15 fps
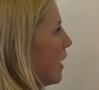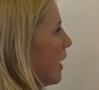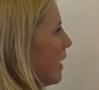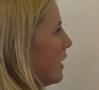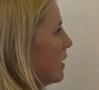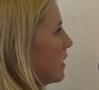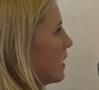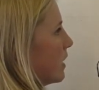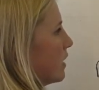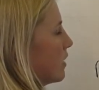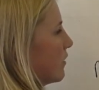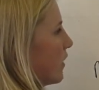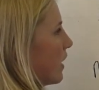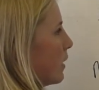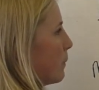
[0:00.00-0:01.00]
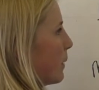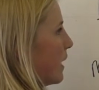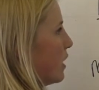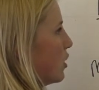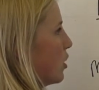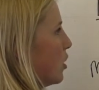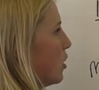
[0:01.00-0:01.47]
8 divided by
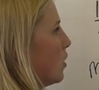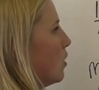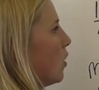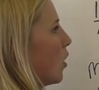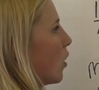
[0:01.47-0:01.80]
2,